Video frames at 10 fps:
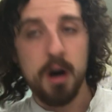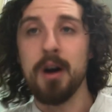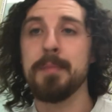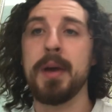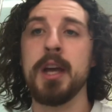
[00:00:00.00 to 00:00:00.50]

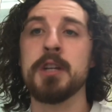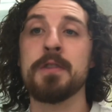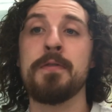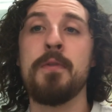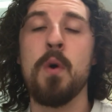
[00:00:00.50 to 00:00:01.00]
on page
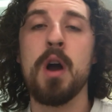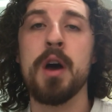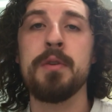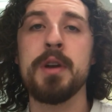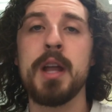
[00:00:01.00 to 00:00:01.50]

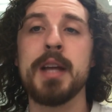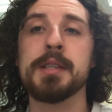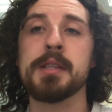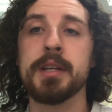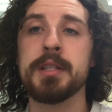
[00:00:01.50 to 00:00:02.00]

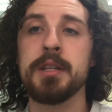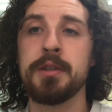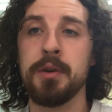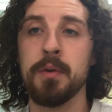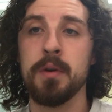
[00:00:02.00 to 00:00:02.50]

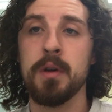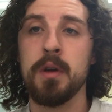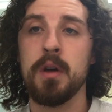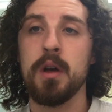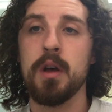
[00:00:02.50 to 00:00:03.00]
462,
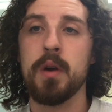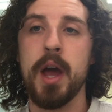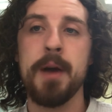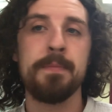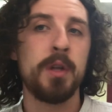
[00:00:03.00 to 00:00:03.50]

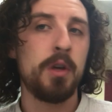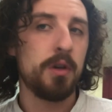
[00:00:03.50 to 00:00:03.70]
okay?